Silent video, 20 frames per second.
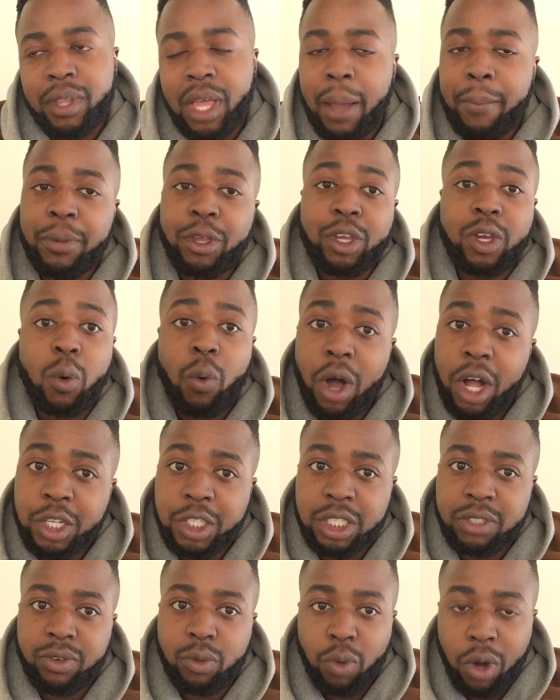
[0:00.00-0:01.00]
I mean, you can
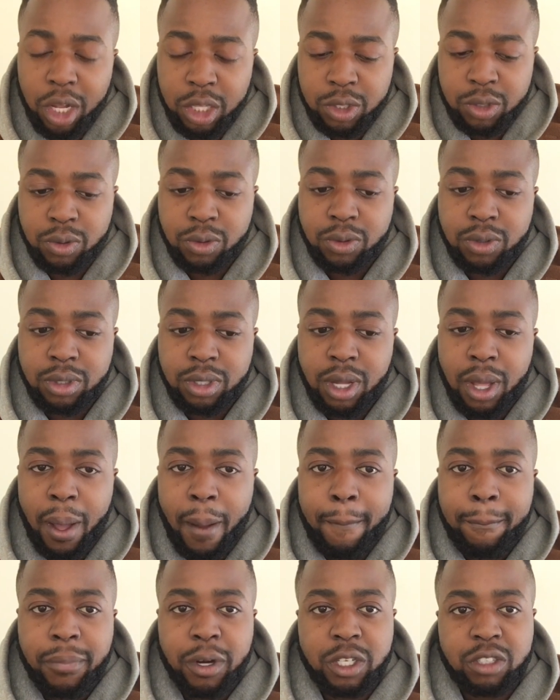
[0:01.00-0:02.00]
watch it if you want to,
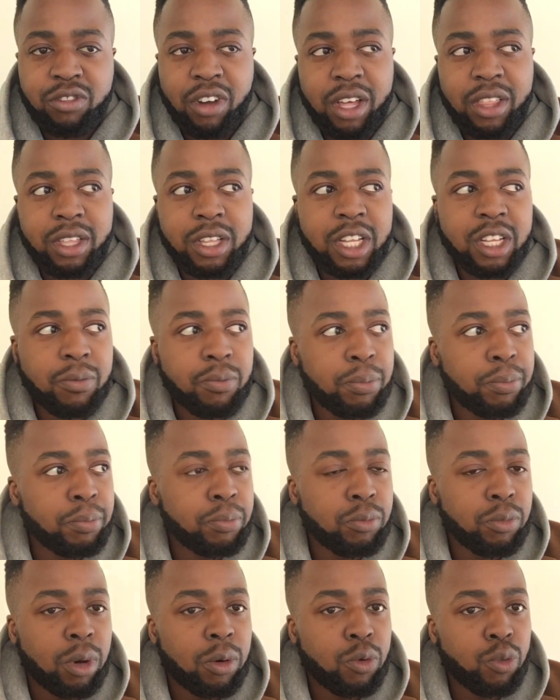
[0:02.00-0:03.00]
but
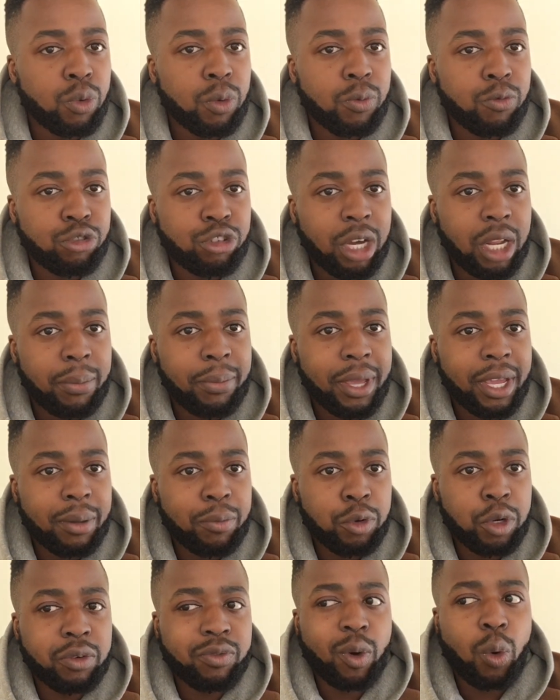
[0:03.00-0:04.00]
we're trying to make it
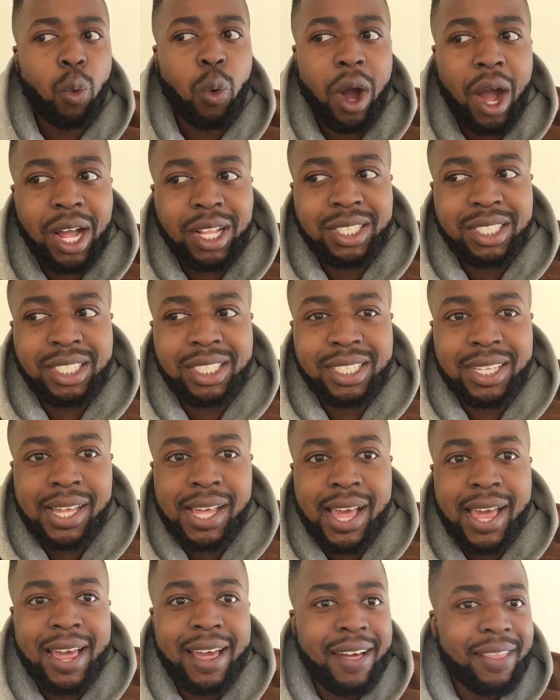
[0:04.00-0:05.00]
more of a want
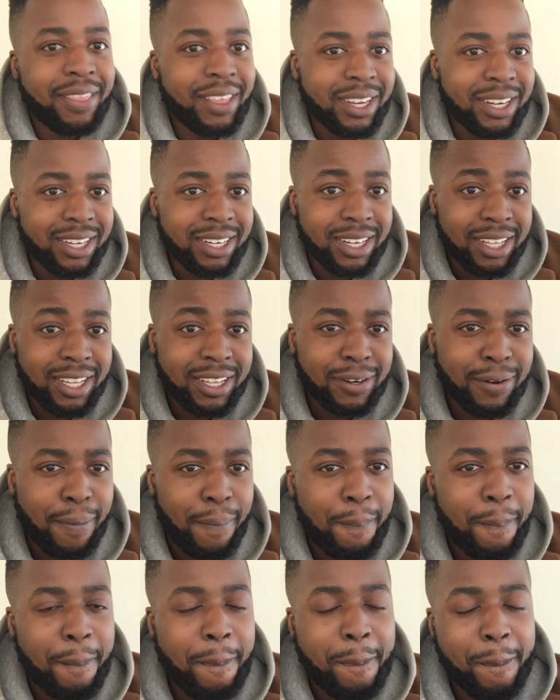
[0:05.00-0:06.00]
than a need.
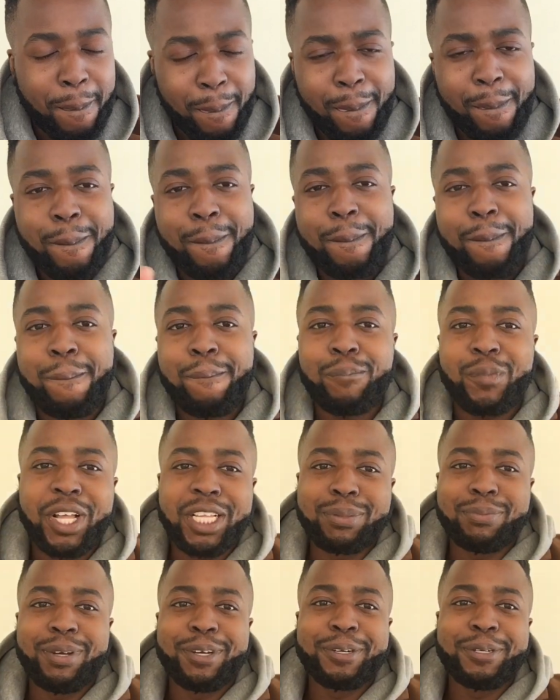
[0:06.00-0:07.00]

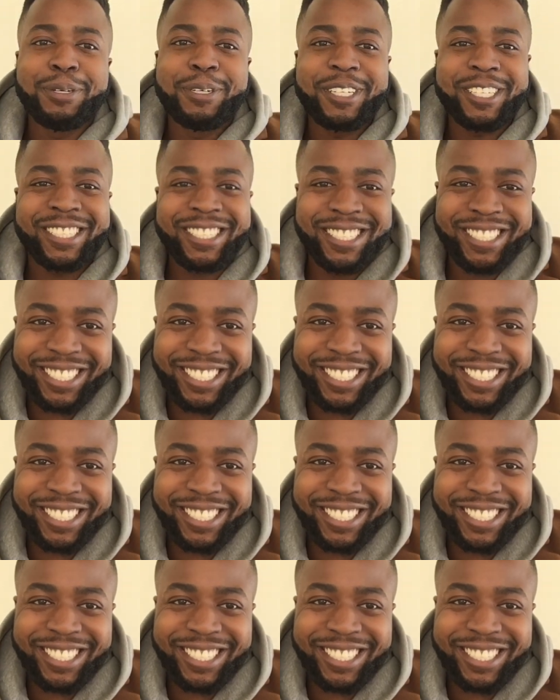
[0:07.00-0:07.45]
That's my goal.